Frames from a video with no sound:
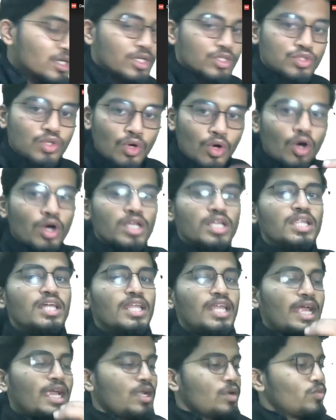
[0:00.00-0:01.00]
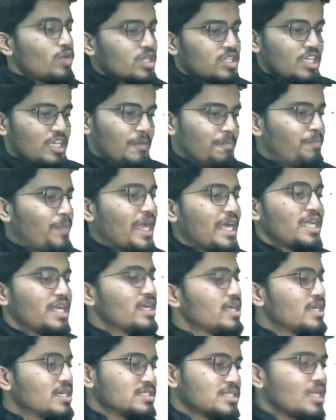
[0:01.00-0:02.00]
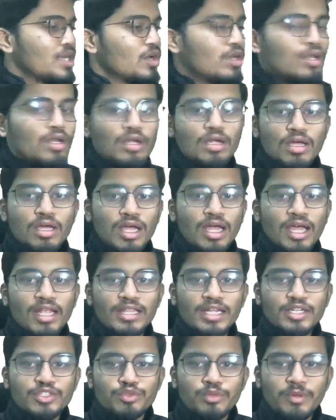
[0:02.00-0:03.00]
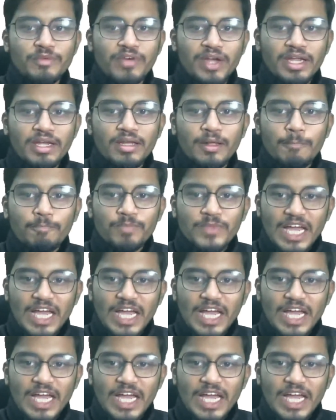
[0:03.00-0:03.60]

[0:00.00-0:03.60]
So only write what the impact it does and all, and that should be fine.